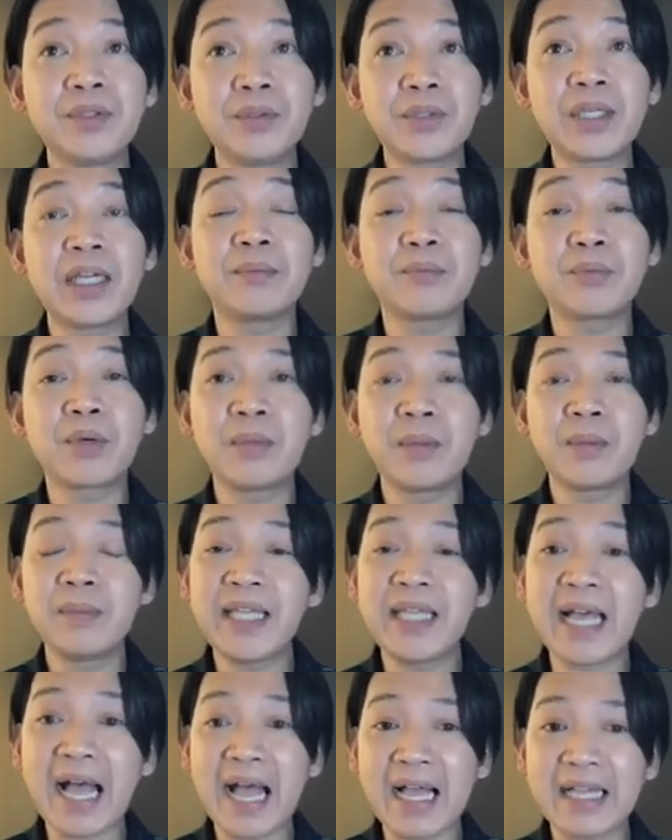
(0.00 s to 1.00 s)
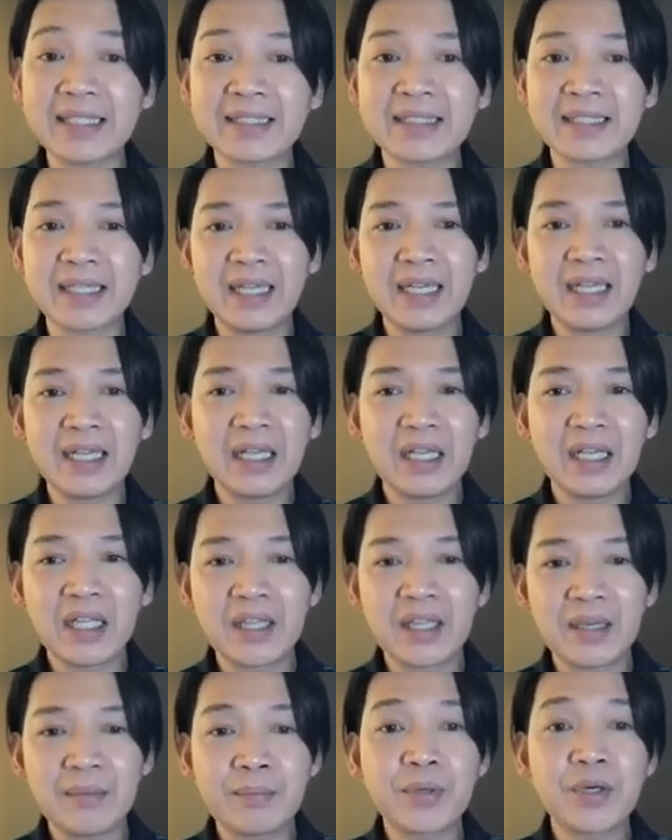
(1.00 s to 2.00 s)
can probably ask
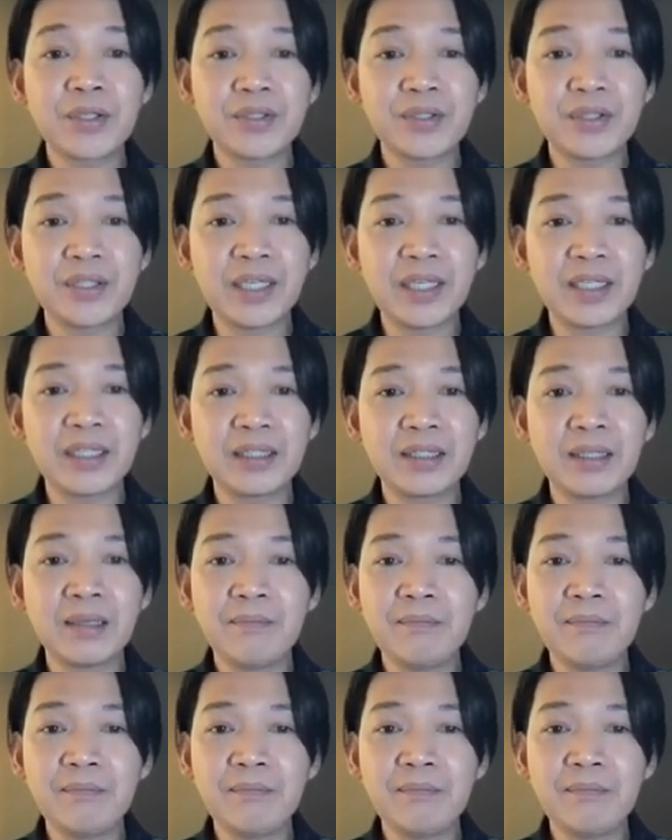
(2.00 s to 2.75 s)
the personnel,